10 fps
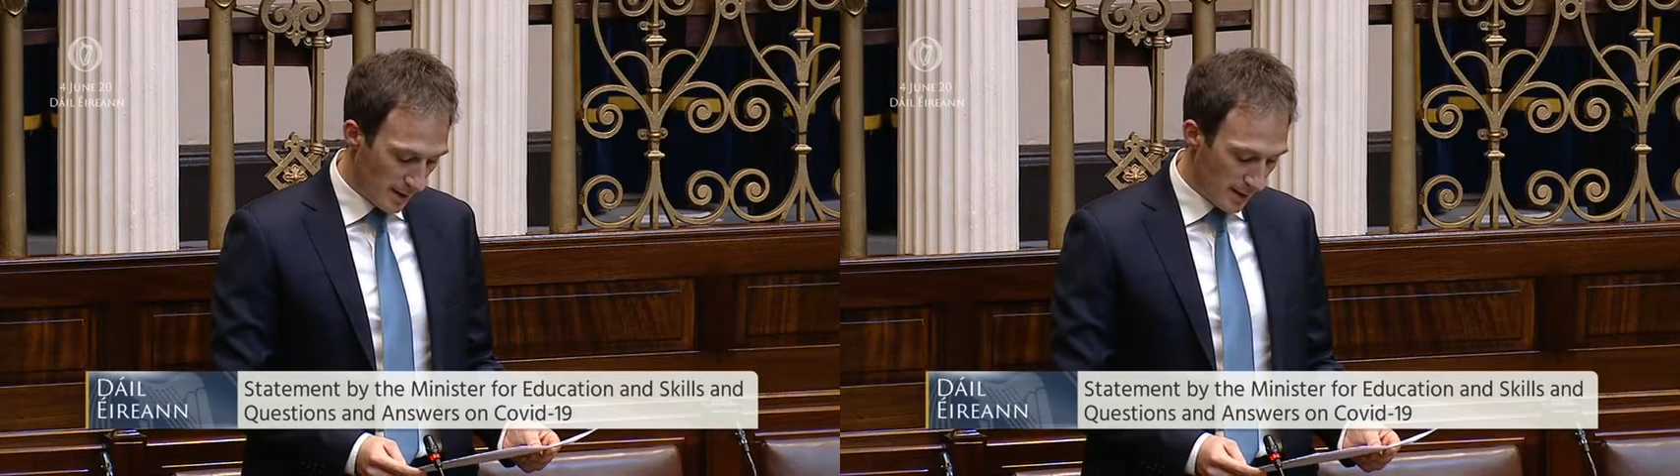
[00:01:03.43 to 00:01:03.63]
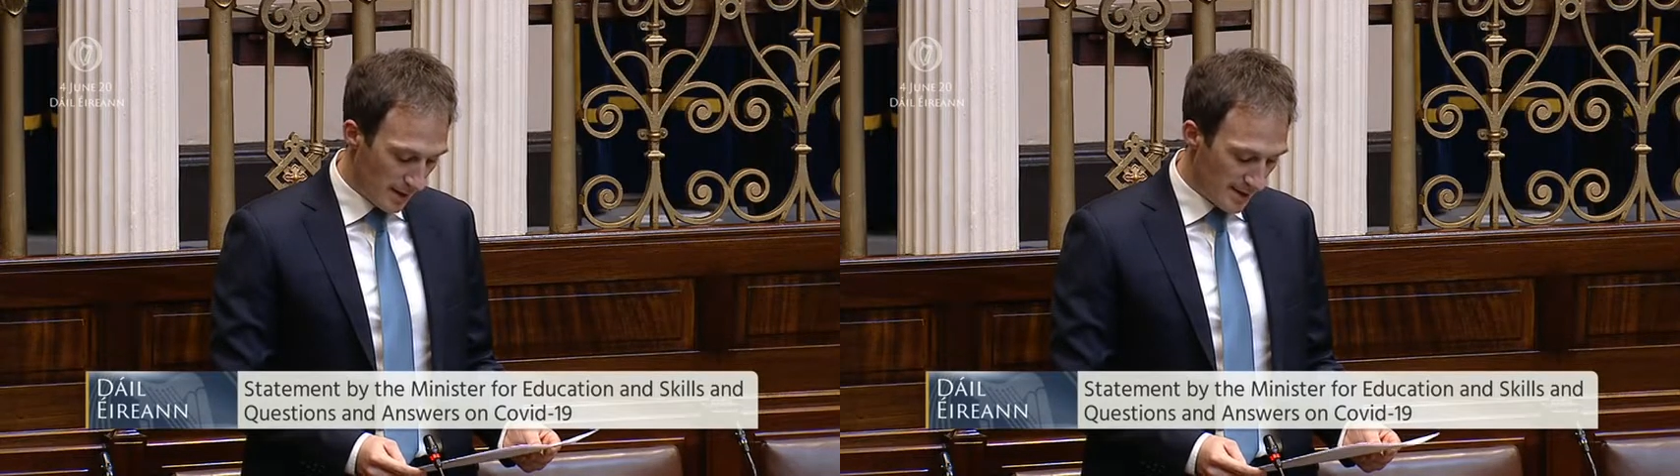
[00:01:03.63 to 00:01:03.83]

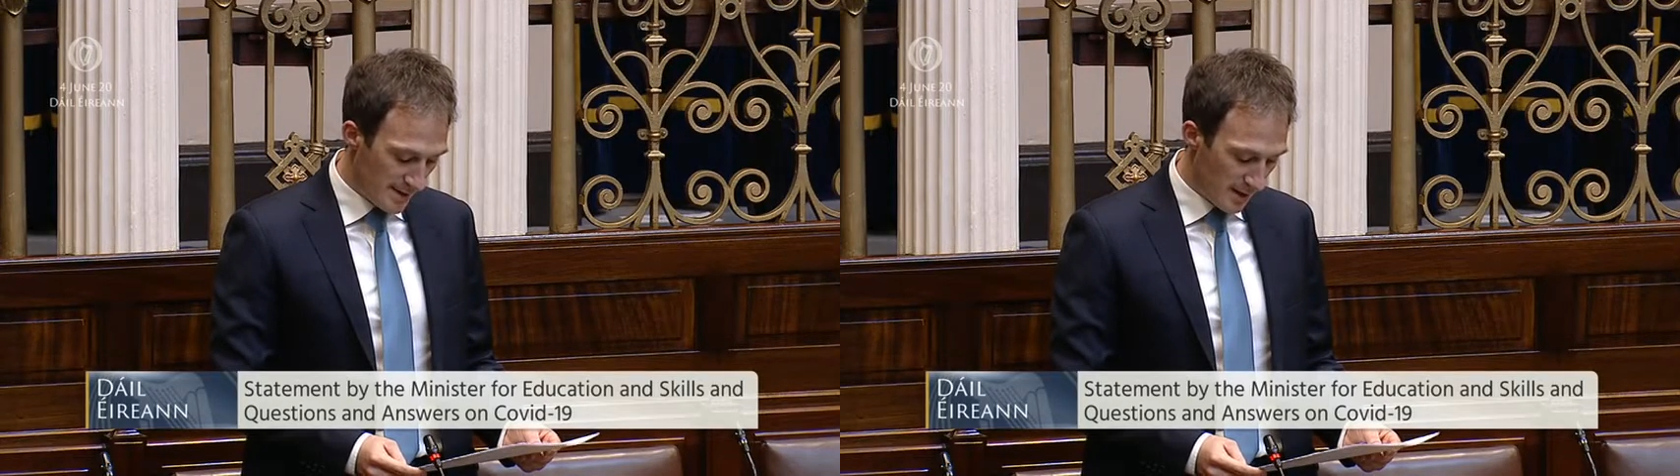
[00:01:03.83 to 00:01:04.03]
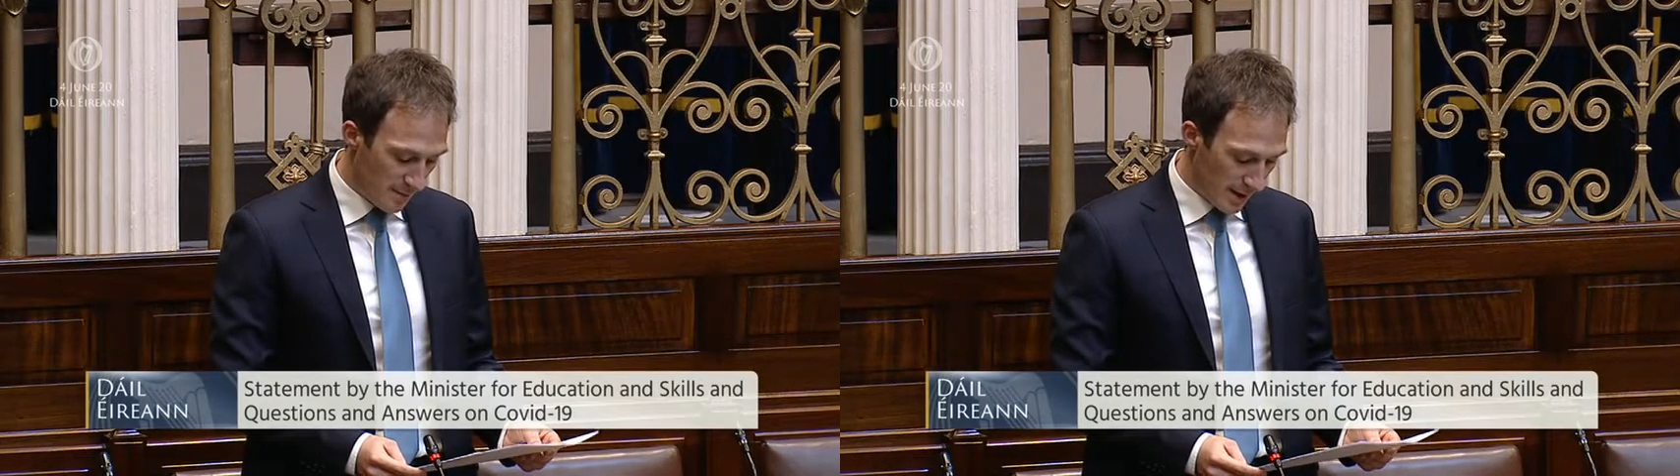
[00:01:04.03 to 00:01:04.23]
and I
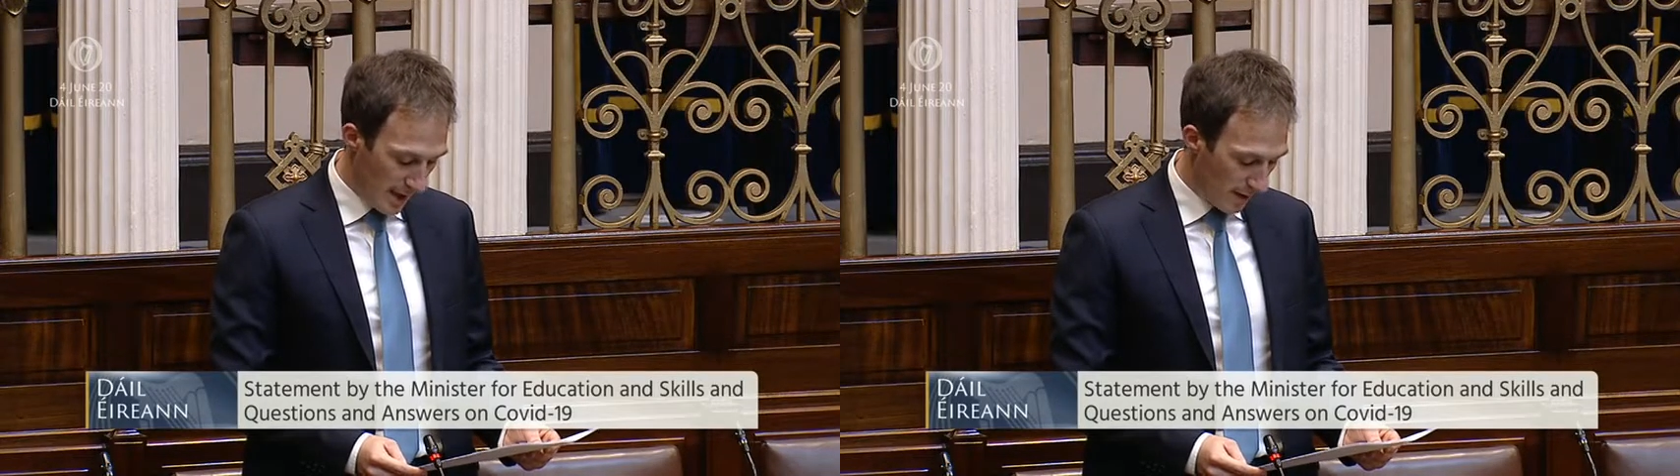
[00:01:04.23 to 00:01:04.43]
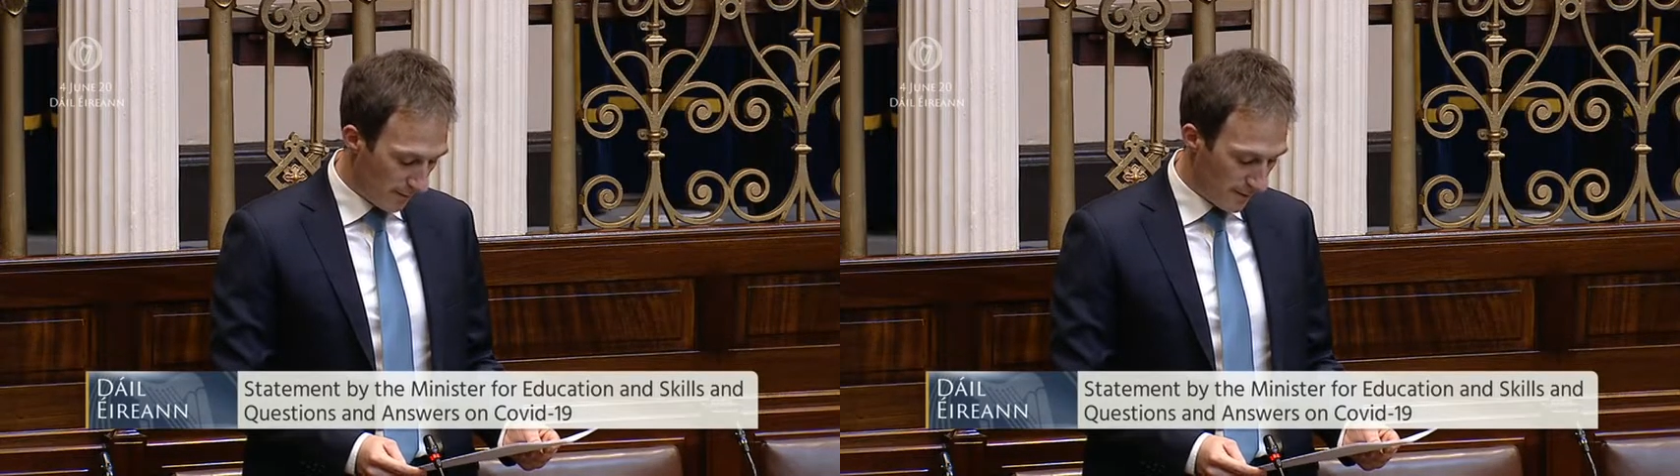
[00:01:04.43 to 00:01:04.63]
extend my
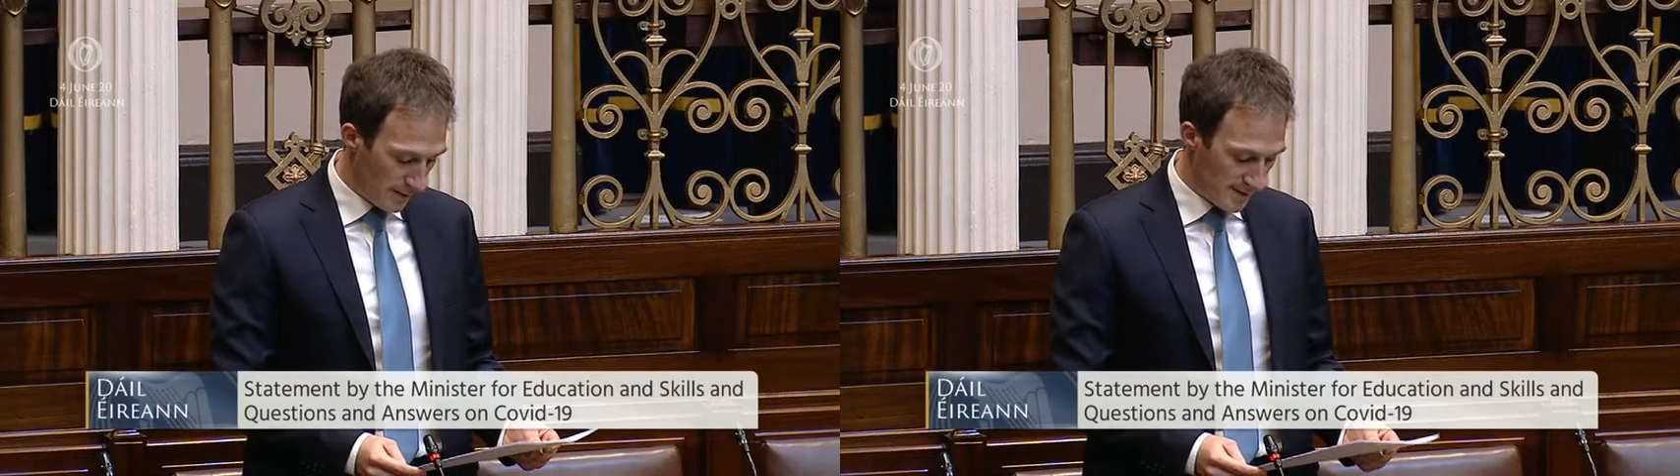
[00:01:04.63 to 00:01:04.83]
heartfelt